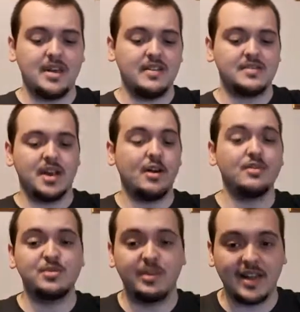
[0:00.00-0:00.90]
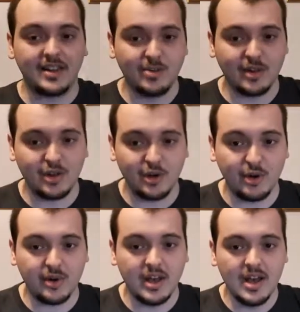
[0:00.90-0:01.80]
peeves. I also would like to
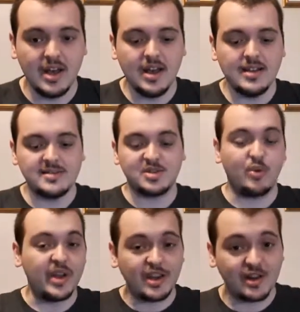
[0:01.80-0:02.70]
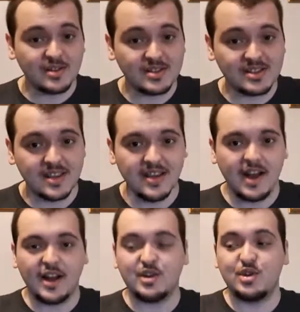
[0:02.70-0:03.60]
include squeakers.
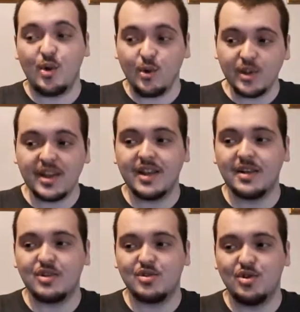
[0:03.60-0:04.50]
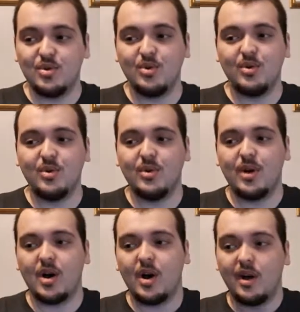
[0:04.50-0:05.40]
I only do
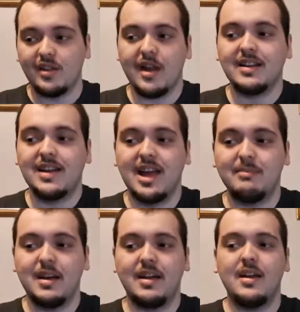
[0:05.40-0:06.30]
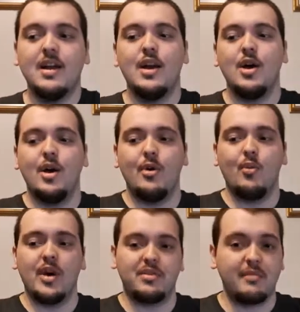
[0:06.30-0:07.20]
online gaming
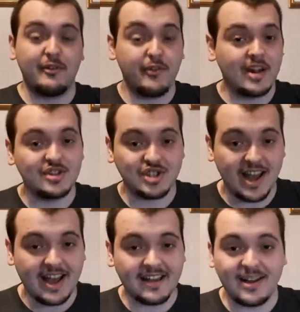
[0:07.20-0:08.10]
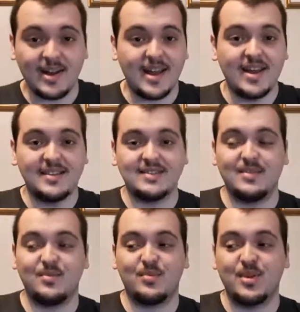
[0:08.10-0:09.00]
with my friend Jack, and
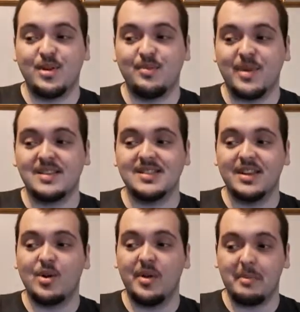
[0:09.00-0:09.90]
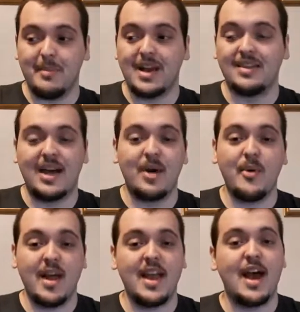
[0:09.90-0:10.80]
we'll basically go on the mic that
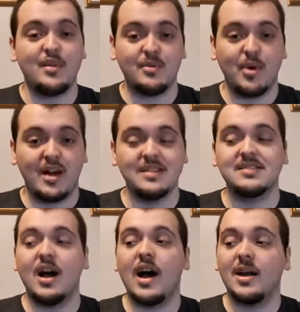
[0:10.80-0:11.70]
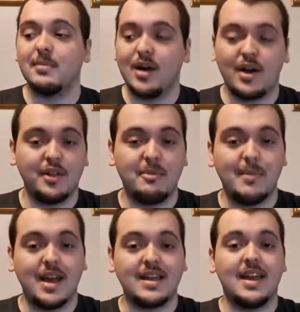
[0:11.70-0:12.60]
way. Otherwise, I am not on the
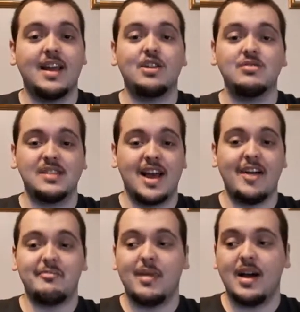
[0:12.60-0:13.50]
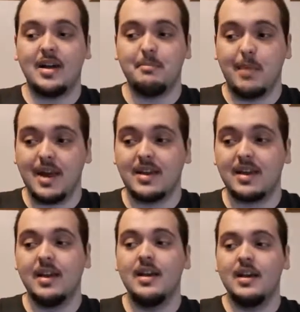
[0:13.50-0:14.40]
mic, and I usually have my
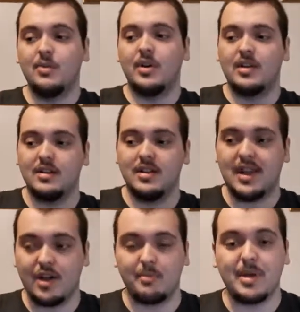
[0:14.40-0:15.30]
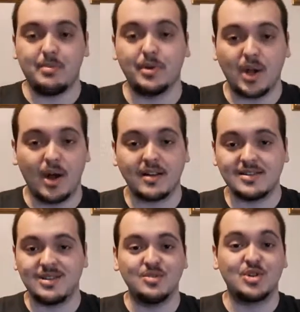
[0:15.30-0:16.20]
mic where you can hear people talk
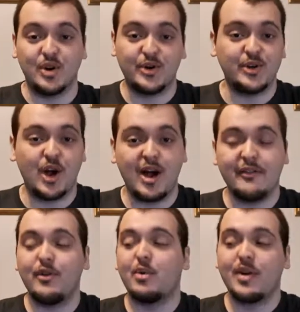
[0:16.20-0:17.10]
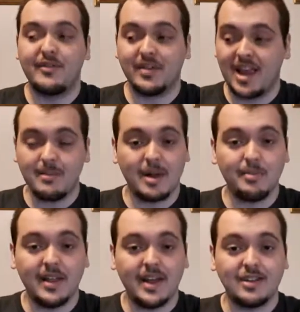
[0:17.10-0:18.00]
to you turned off on whatever game I'm
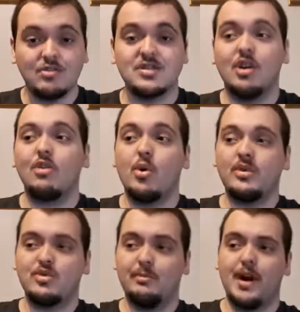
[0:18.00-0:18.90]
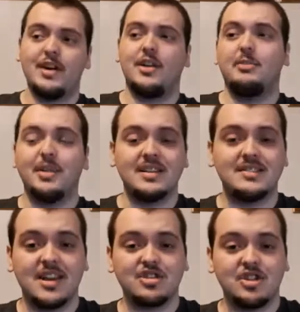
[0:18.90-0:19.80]
playing. Usually I'll go into a party on the
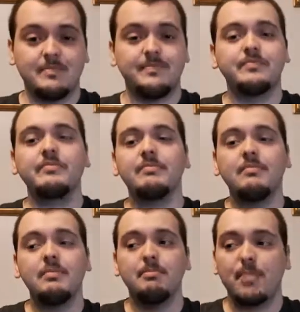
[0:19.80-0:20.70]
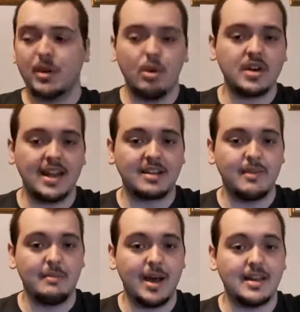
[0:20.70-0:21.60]
PlayStation, but I won't connect
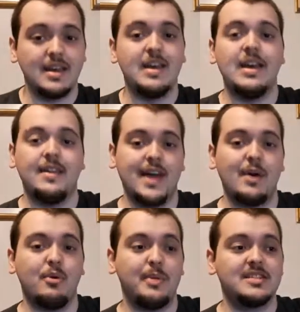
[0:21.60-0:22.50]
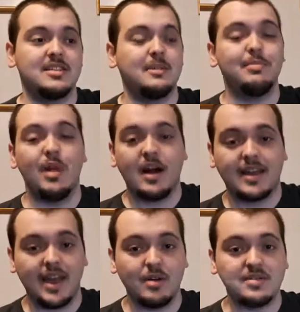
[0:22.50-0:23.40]
my mic, and that will basically
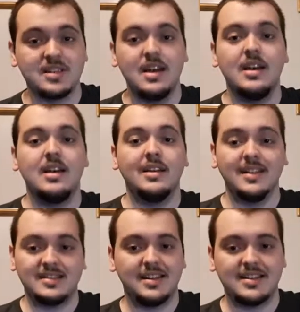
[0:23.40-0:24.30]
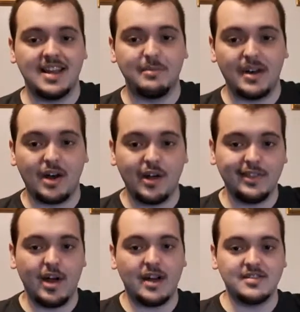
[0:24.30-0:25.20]
block out listening to anybody
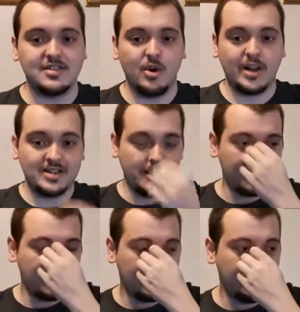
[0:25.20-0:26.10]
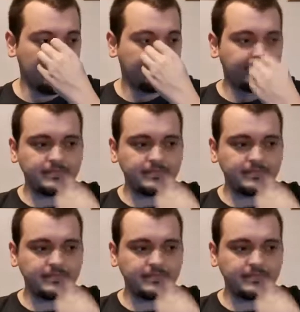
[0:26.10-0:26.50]
online. So I typically